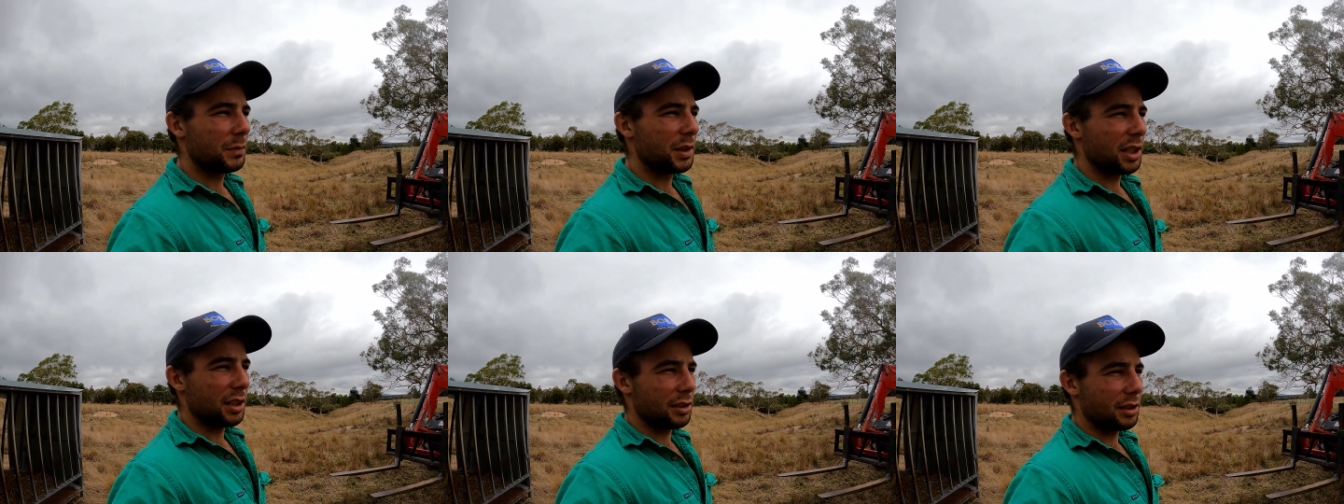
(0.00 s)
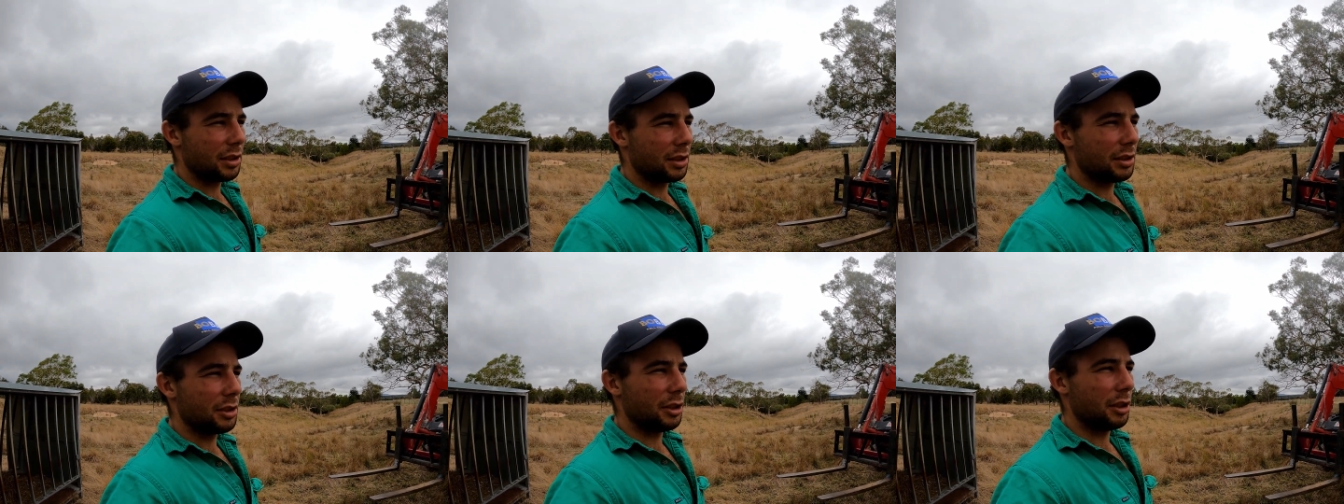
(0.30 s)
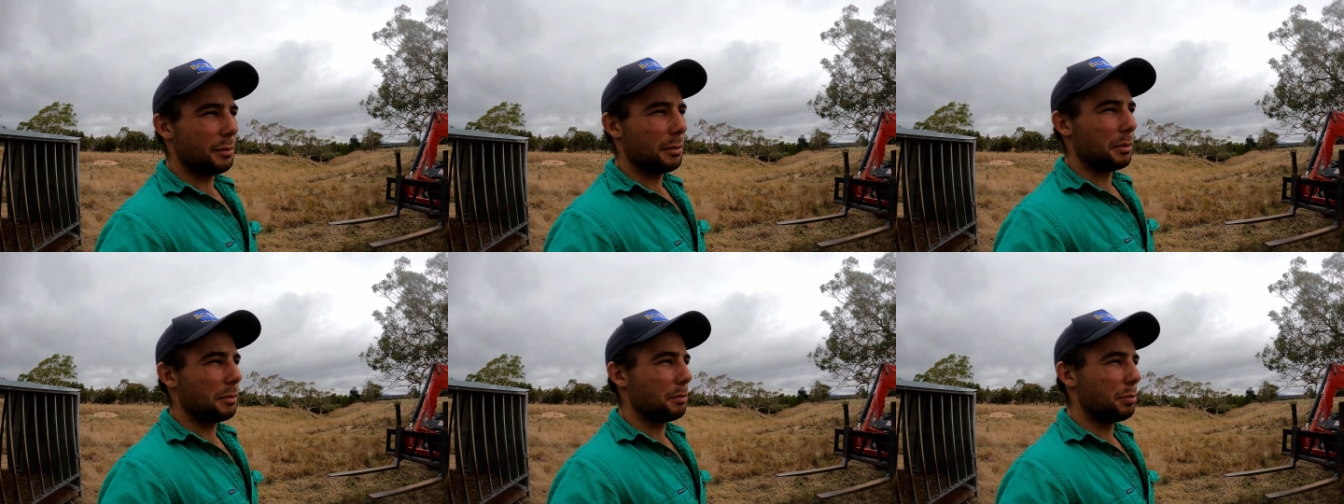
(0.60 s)
just
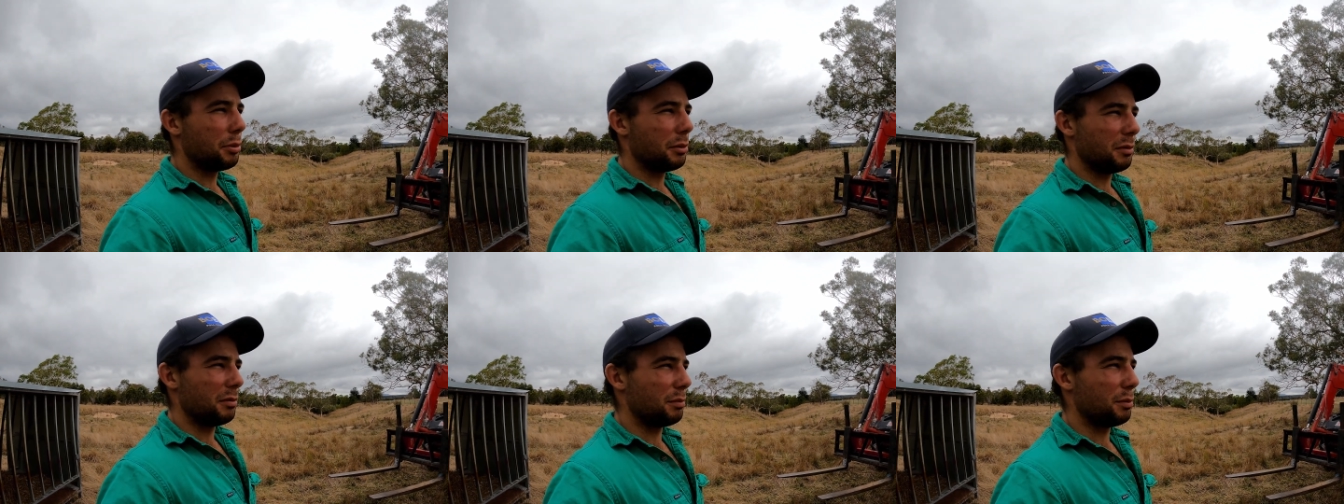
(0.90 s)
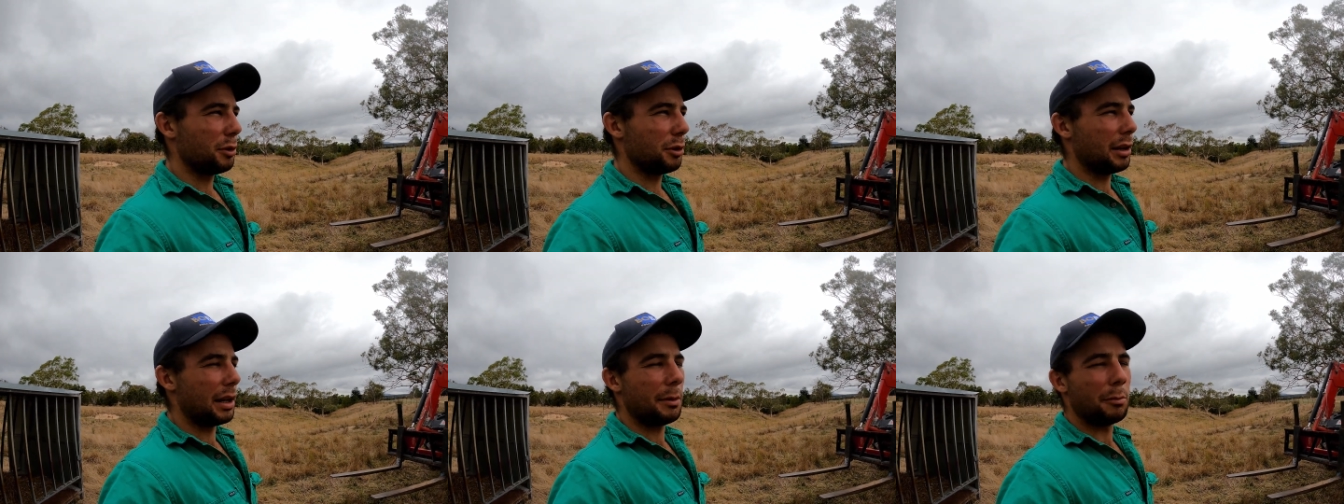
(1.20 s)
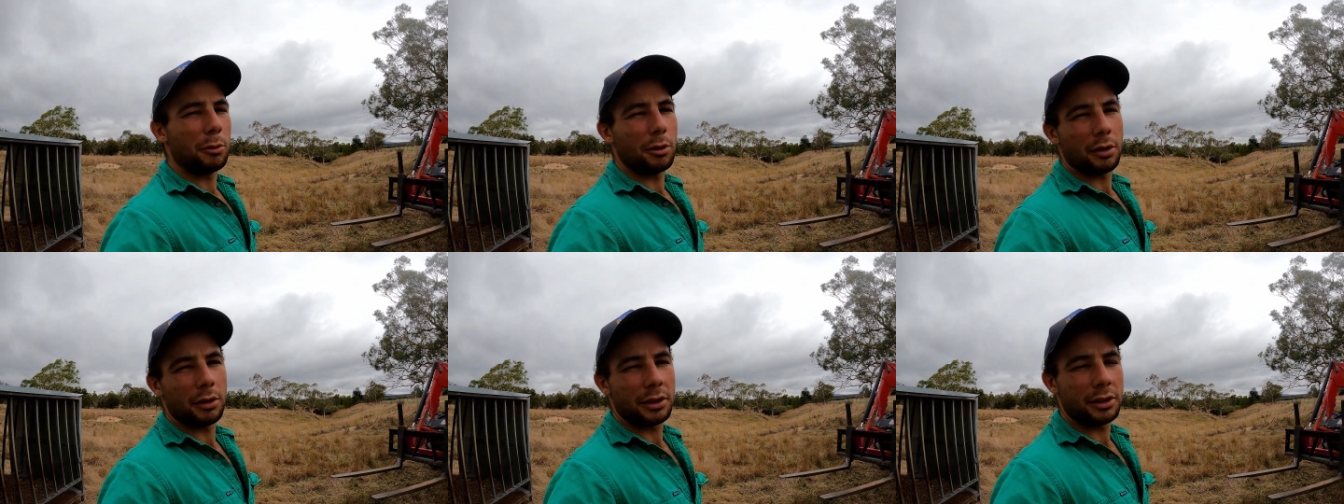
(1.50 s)
disturb them, put
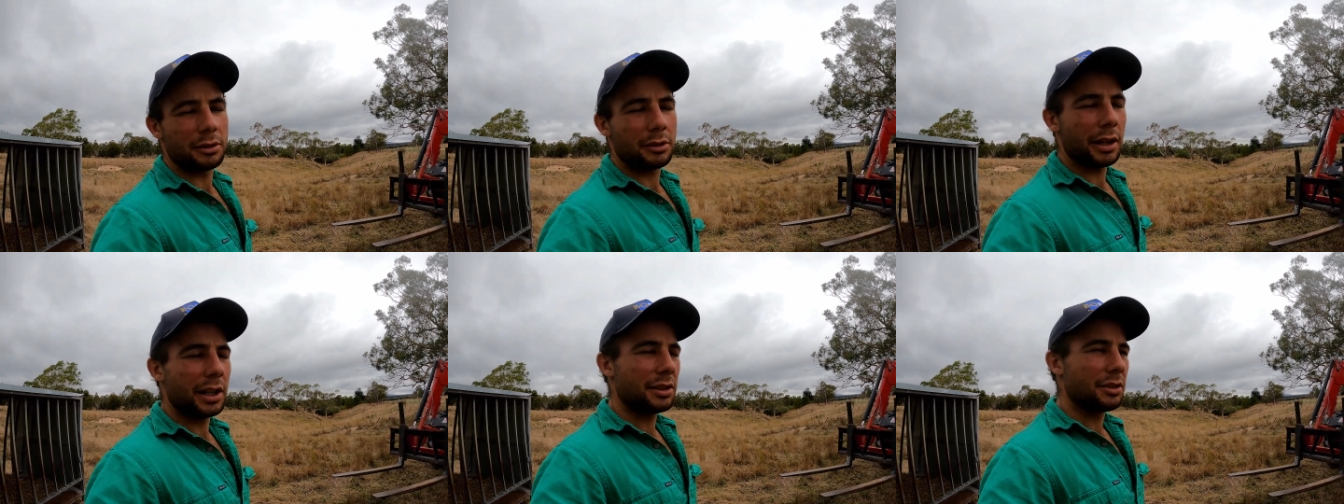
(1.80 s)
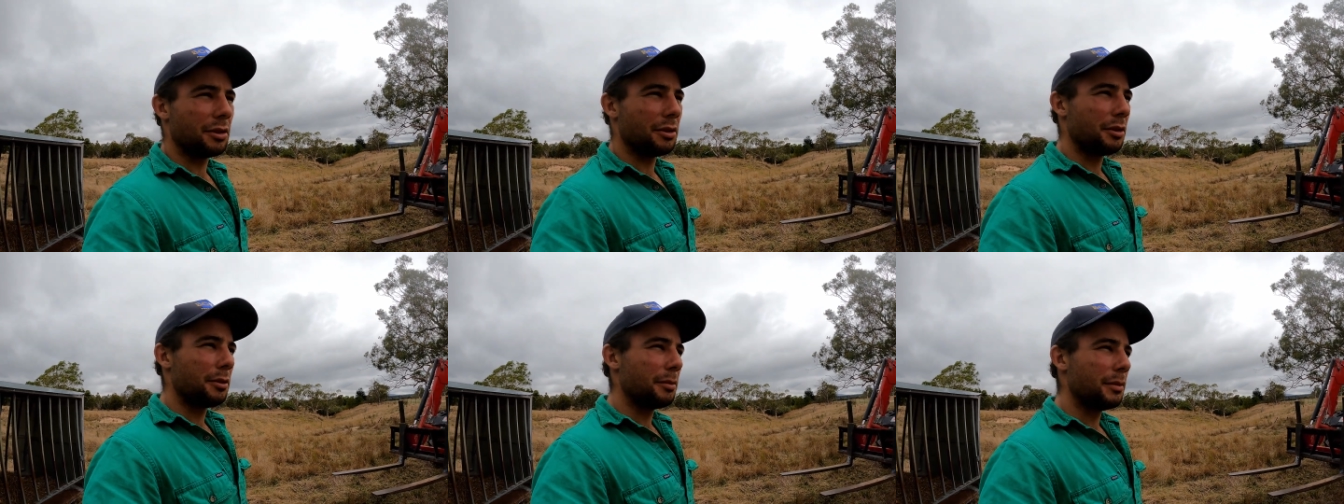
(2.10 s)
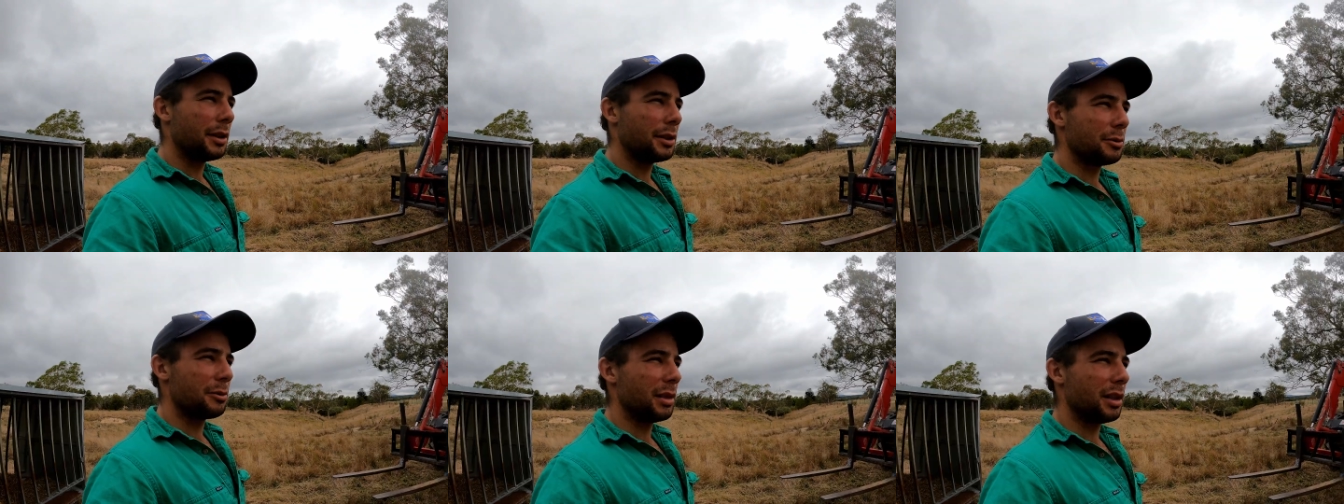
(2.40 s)
unwanted stress on
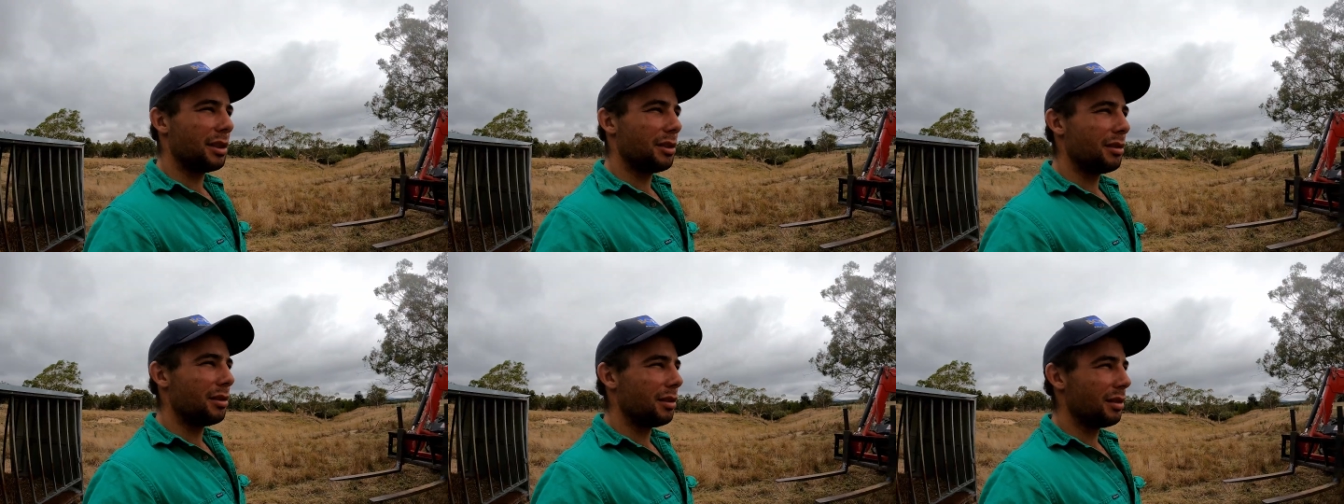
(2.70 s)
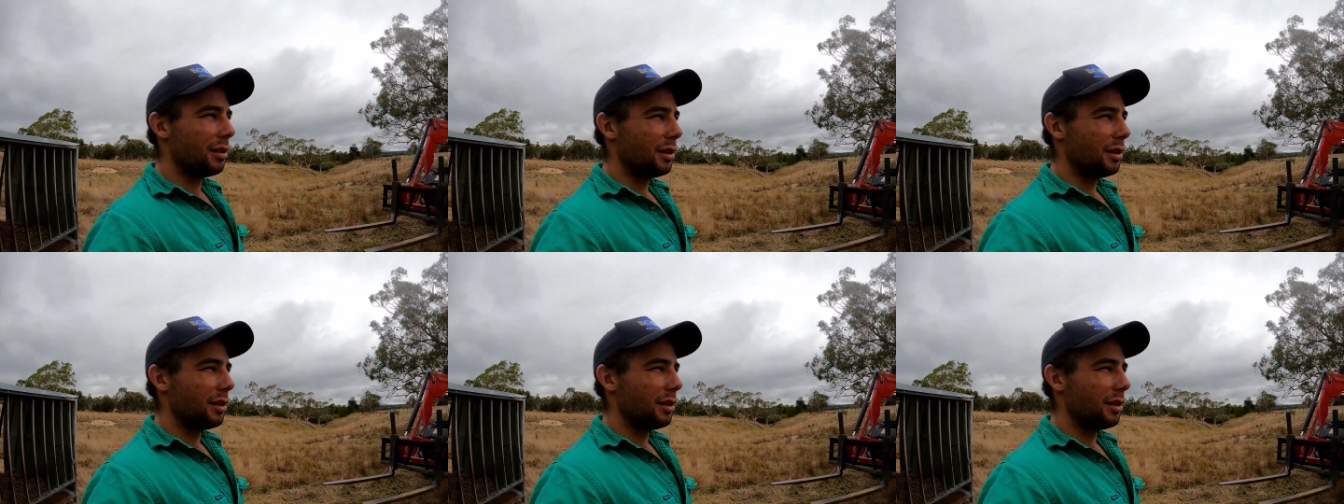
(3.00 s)
them as well.